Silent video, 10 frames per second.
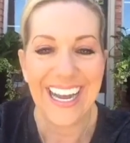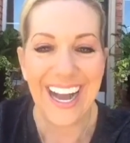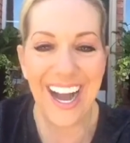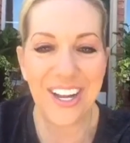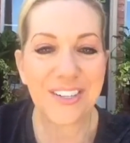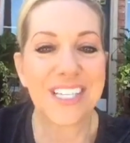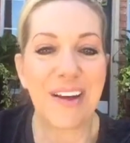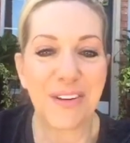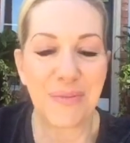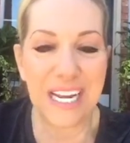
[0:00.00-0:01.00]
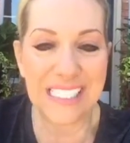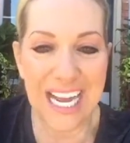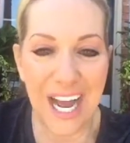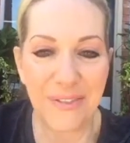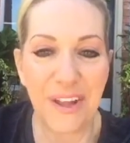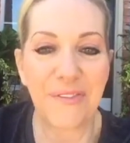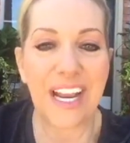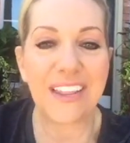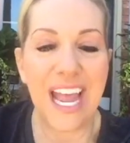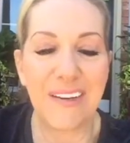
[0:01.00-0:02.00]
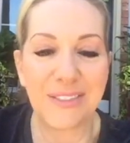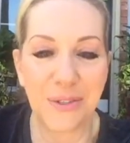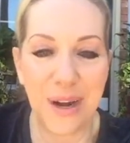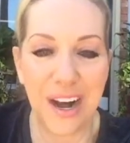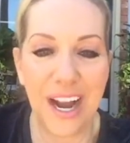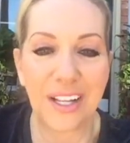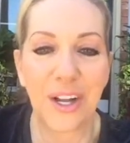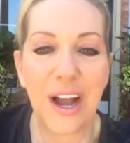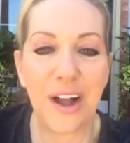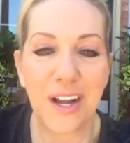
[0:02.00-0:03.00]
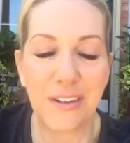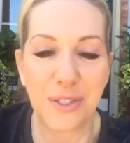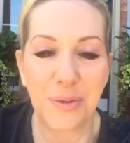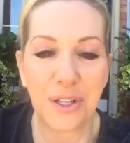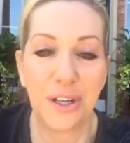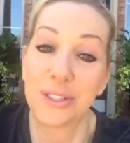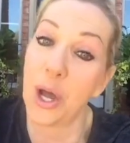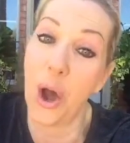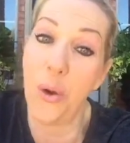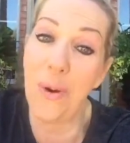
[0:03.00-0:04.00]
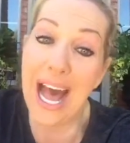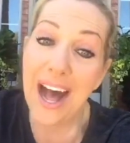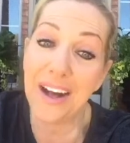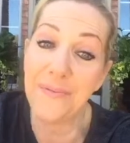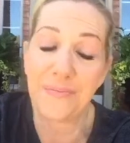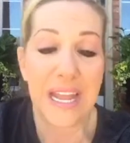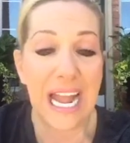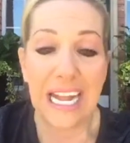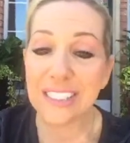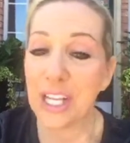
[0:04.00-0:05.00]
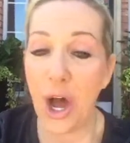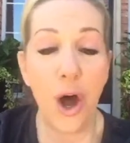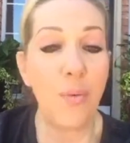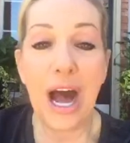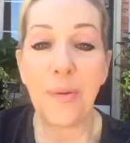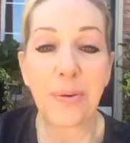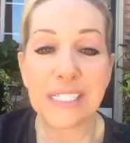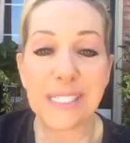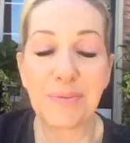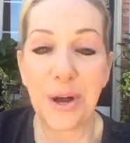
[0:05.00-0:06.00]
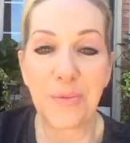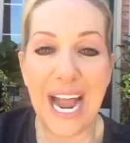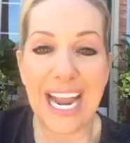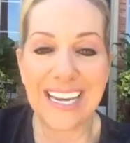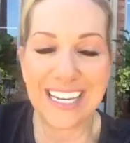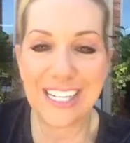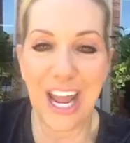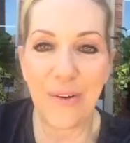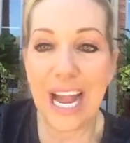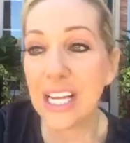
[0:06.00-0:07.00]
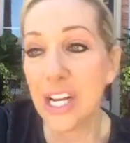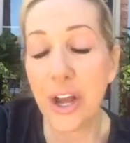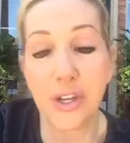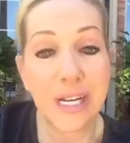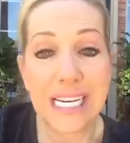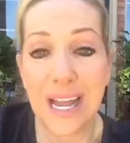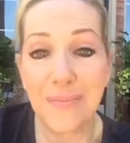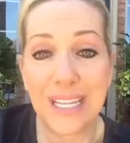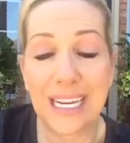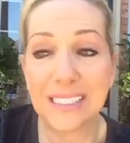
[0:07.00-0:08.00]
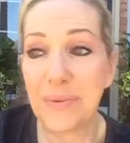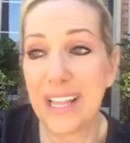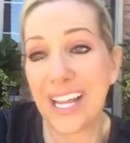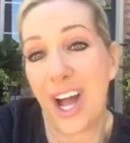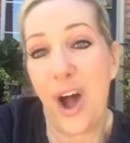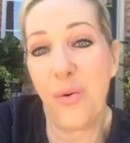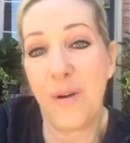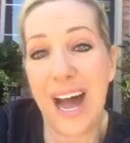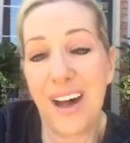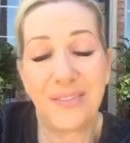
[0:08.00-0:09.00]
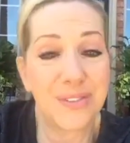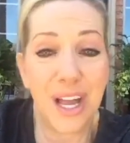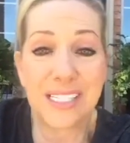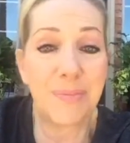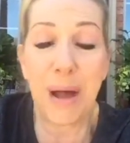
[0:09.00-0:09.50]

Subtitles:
Oh, you just have to bring it down if they have to wear ugly or uncomfortable clothes. Oh, well, it's the oh, well principle, right? And you can empathize and be like, oh, well, yeah, it's a